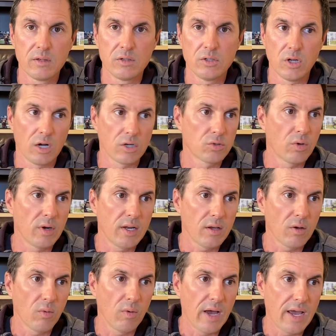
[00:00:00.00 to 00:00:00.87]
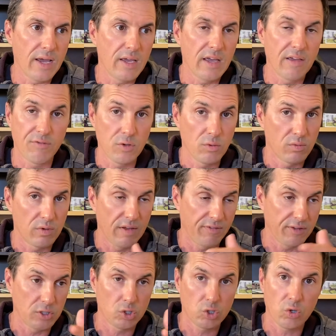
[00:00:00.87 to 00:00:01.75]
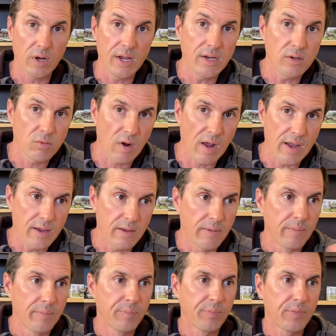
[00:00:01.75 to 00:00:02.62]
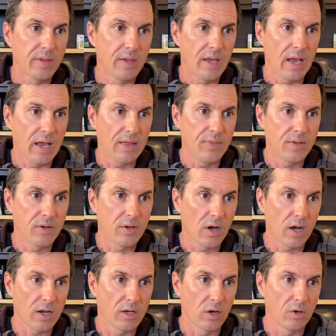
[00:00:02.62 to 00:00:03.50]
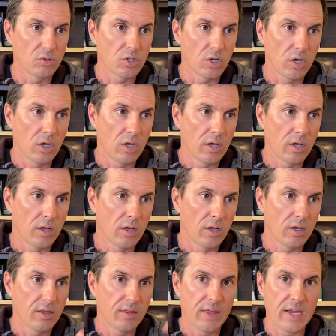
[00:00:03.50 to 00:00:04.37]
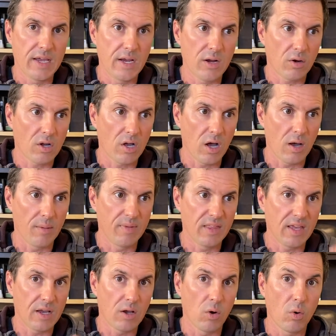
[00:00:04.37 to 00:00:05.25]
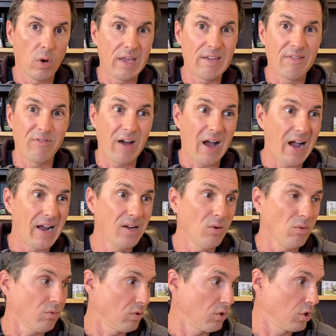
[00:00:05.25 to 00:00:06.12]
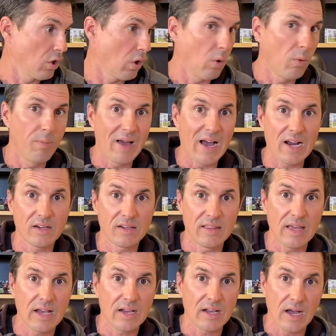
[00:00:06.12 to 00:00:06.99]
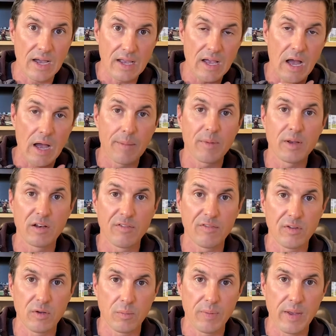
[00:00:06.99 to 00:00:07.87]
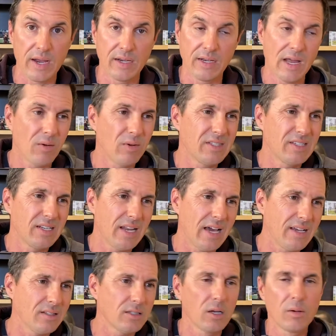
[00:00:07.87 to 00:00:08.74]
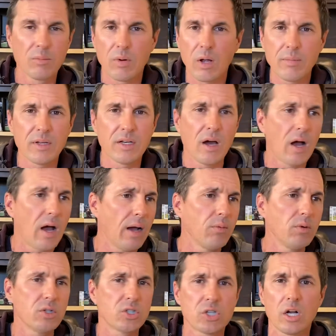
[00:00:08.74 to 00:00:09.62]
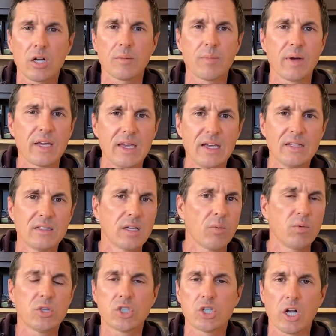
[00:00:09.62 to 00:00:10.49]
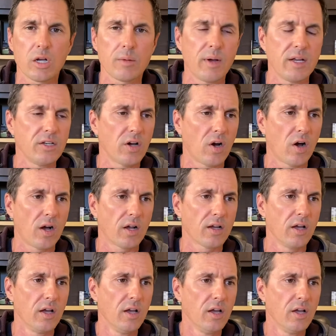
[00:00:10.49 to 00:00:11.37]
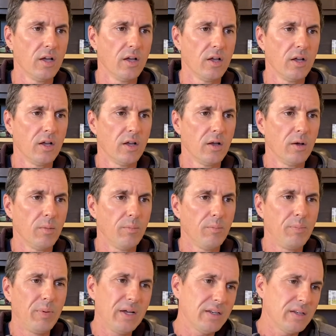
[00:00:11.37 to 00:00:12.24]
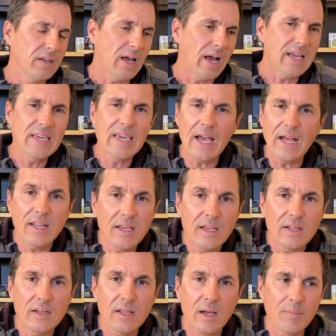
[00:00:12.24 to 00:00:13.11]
Dog's running away. If it's trained right and the dog goes, they hear come and they go, if I don't go back to that guy, I'm going to feel pain. Now, is it nice? Probably not. I wouldn't shock my kids. I wouldn't shock my dog, but I get it.